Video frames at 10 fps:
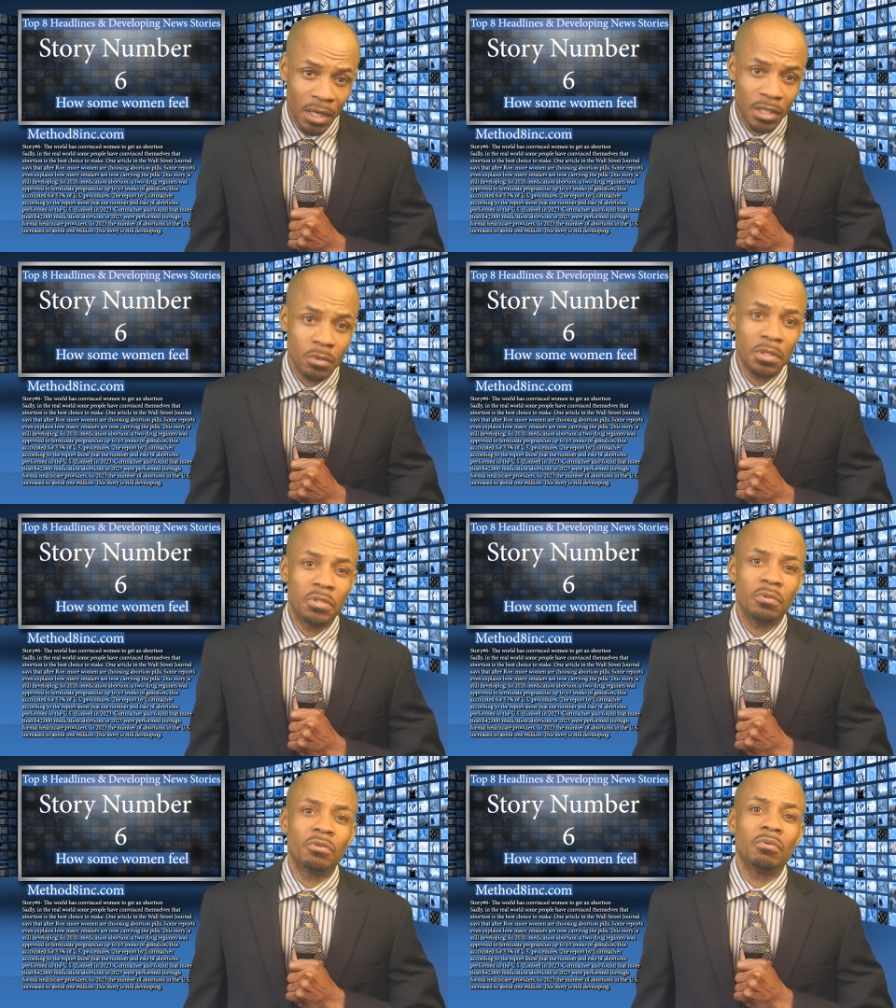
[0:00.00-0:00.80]
in
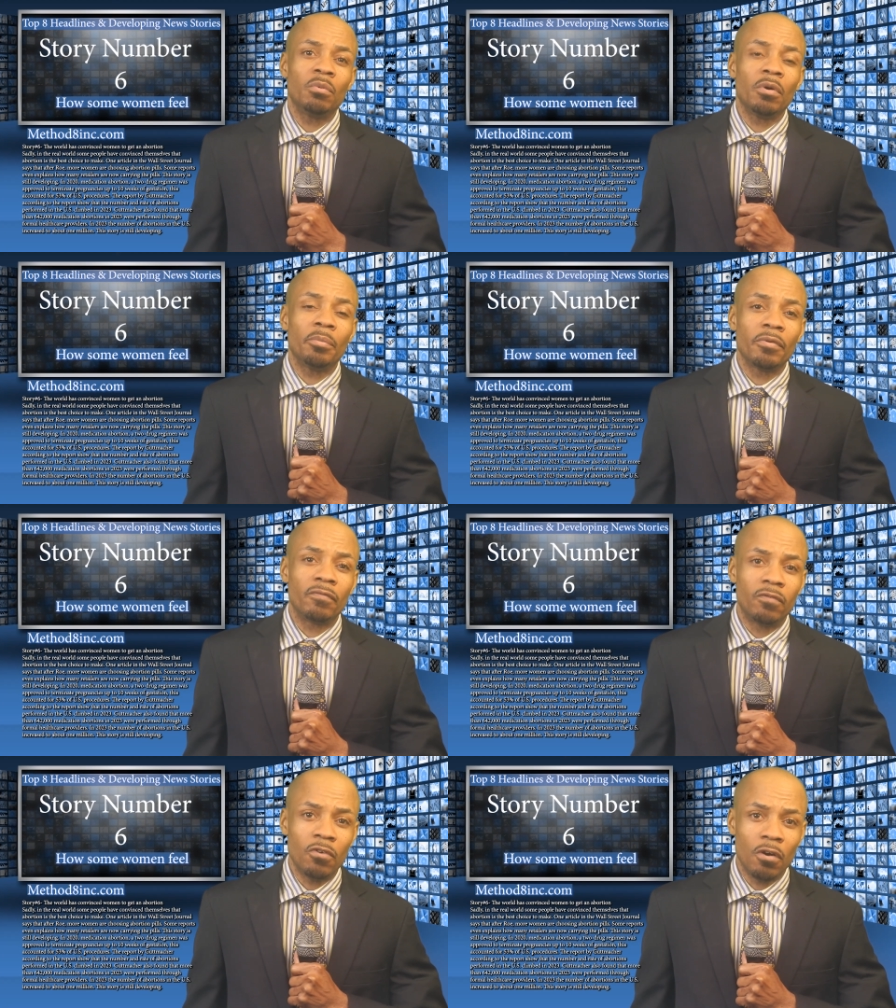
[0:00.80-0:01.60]
2023 were
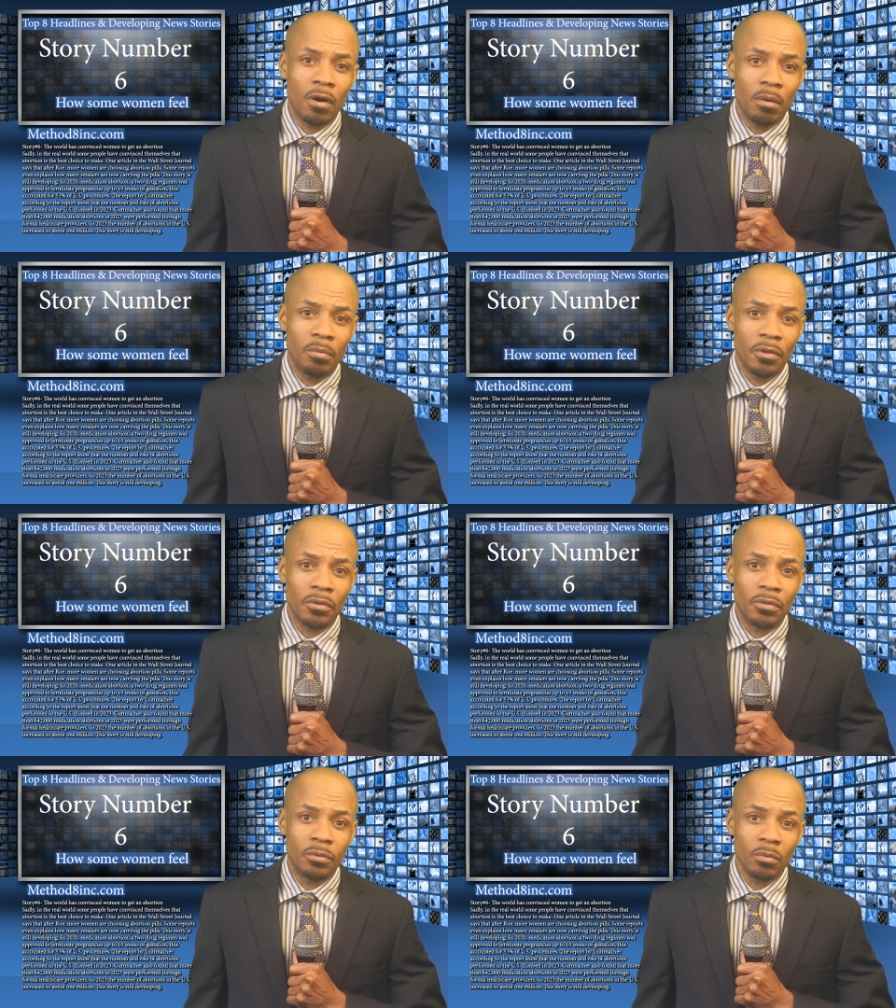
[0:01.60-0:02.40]
performed
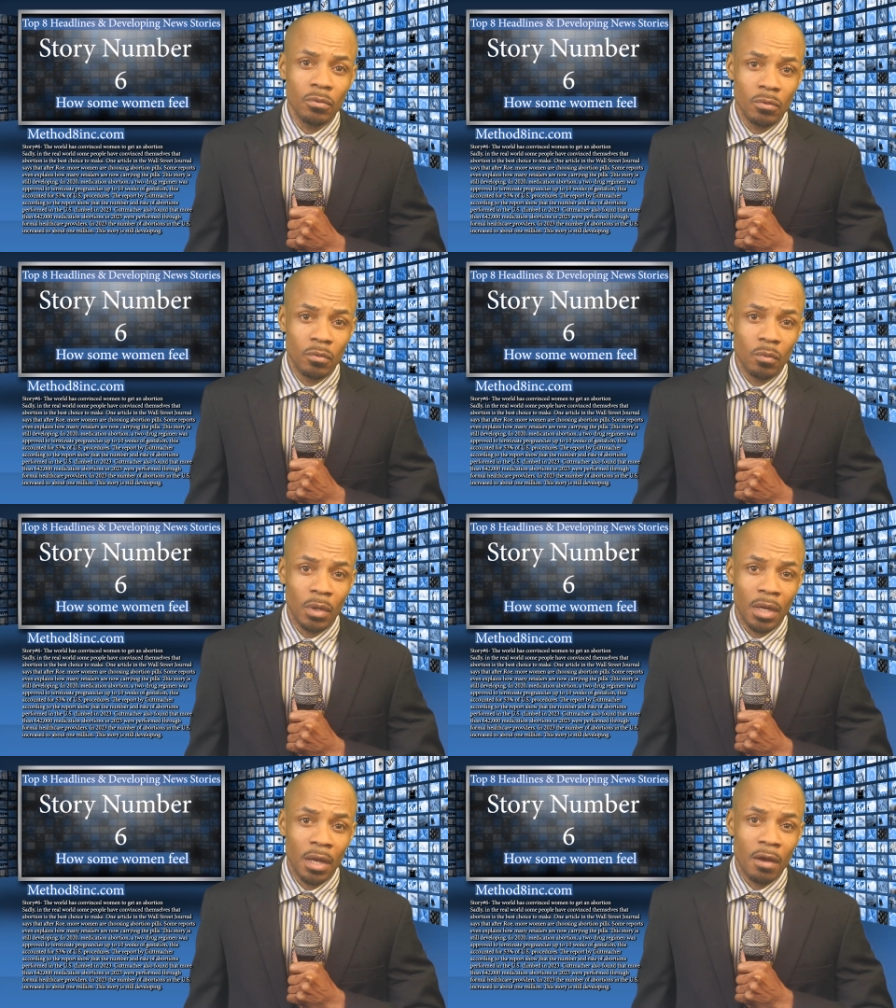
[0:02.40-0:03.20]
through
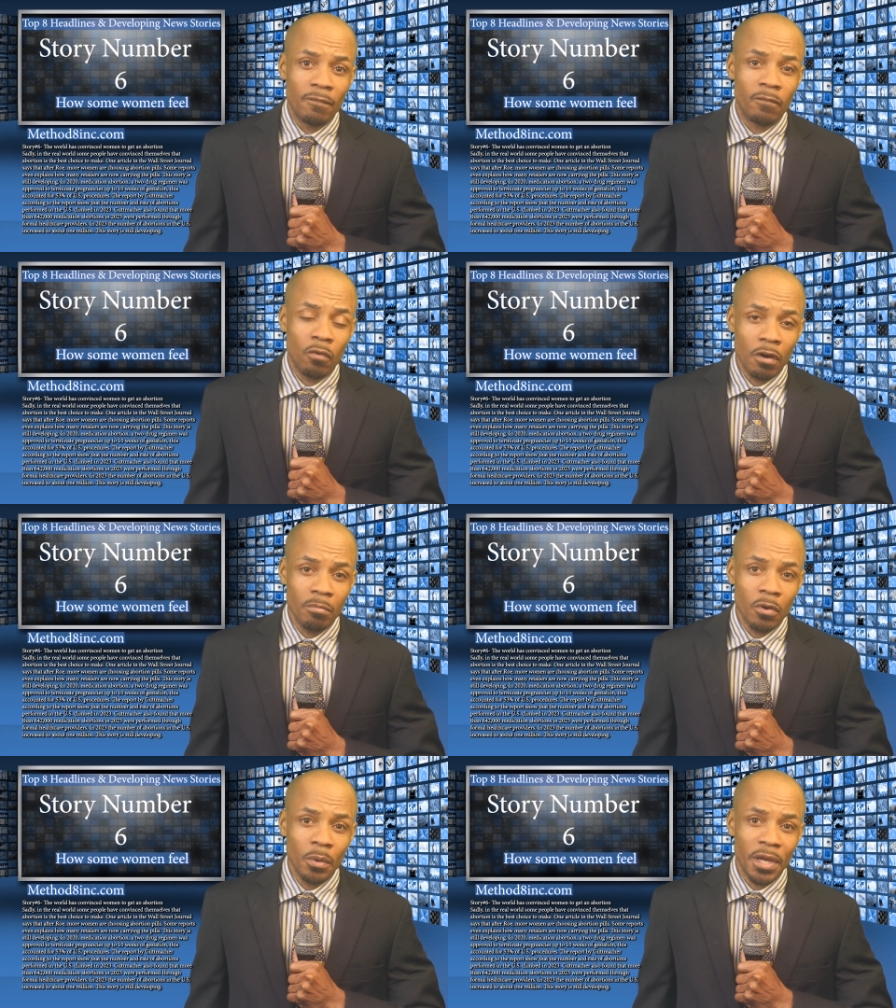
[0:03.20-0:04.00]

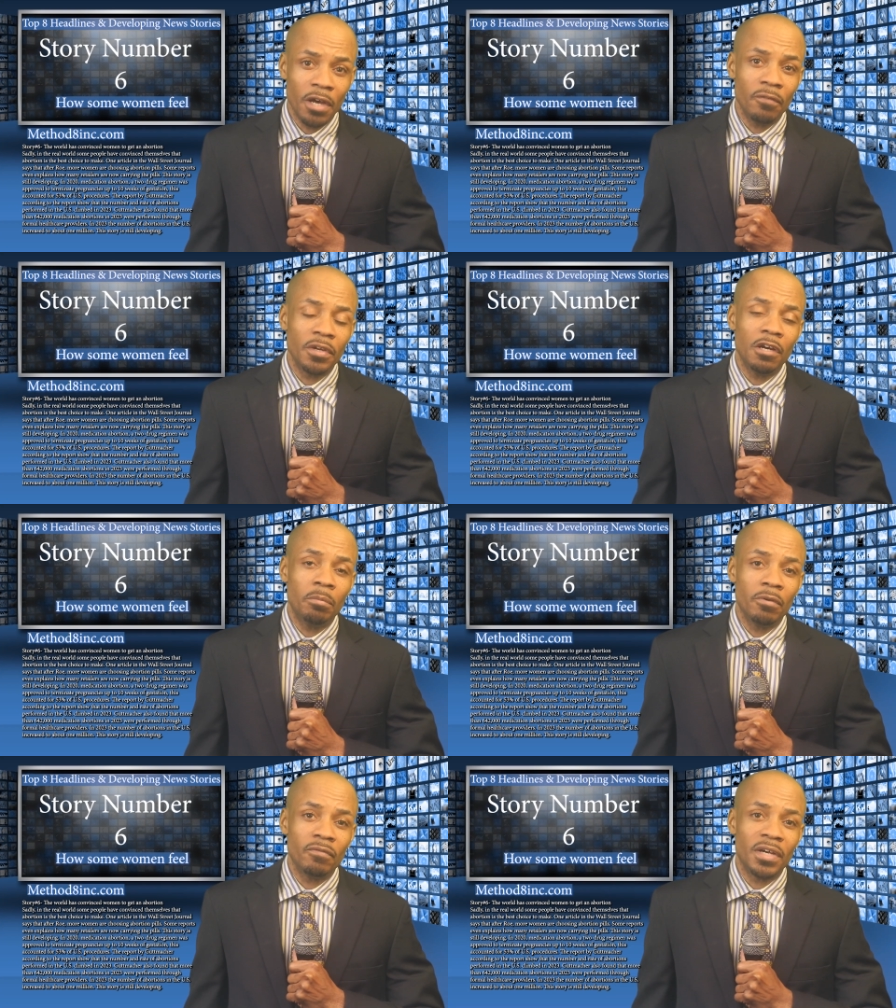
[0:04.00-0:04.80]
formal
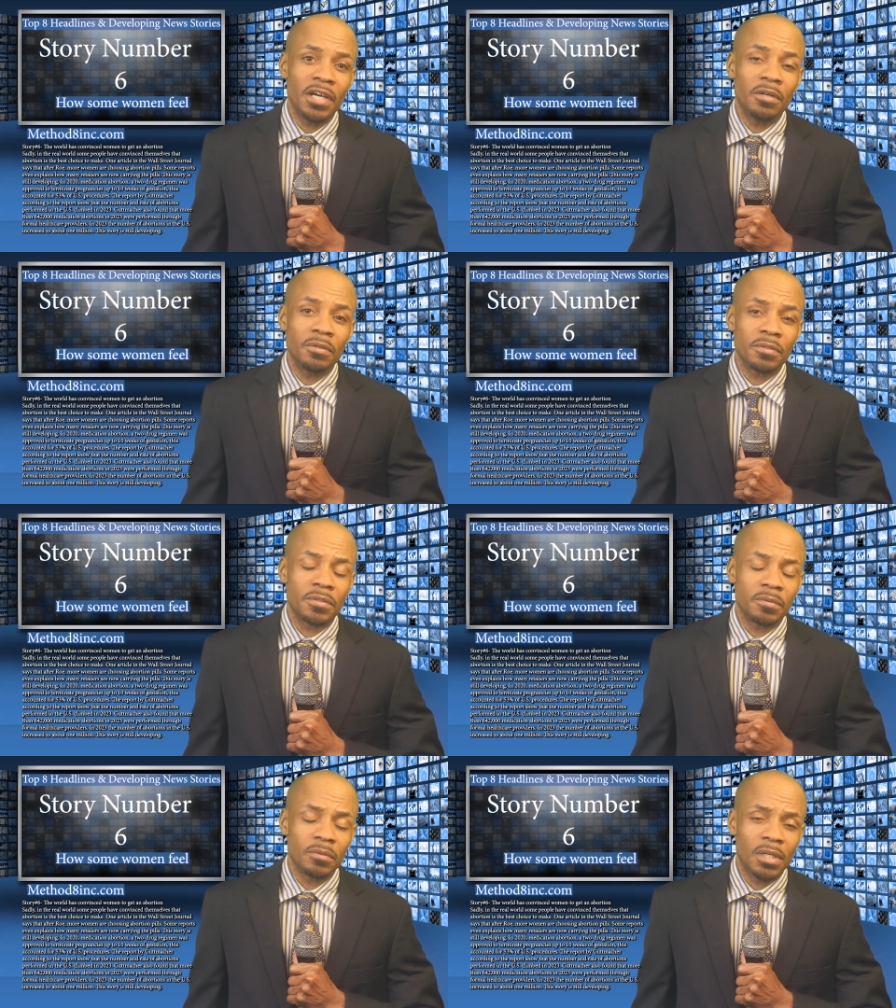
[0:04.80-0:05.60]
healthcare
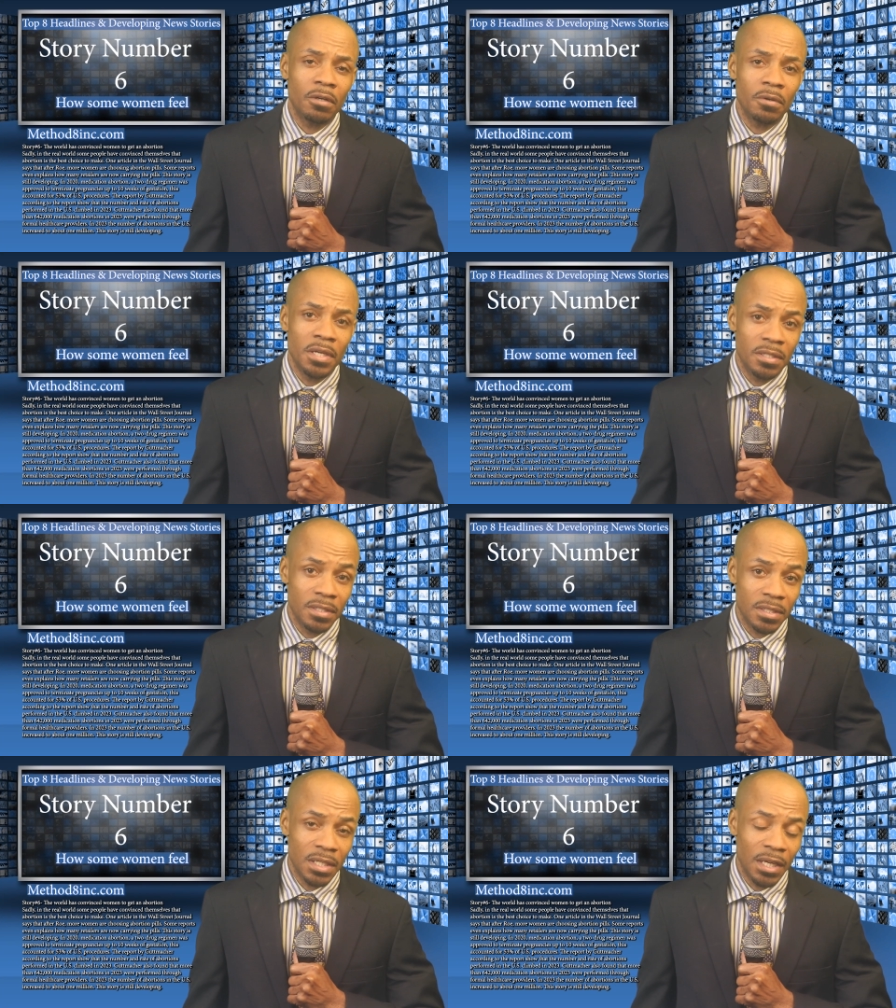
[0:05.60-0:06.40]
providers. How crazy
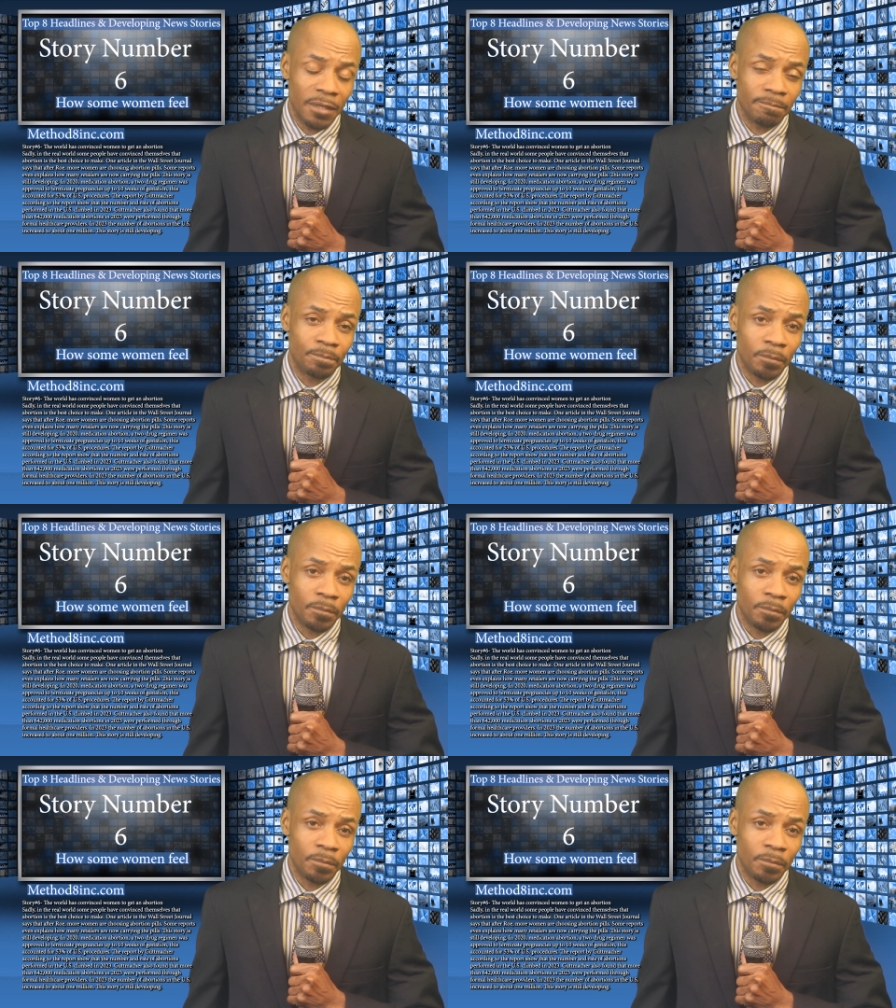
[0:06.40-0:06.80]
is that?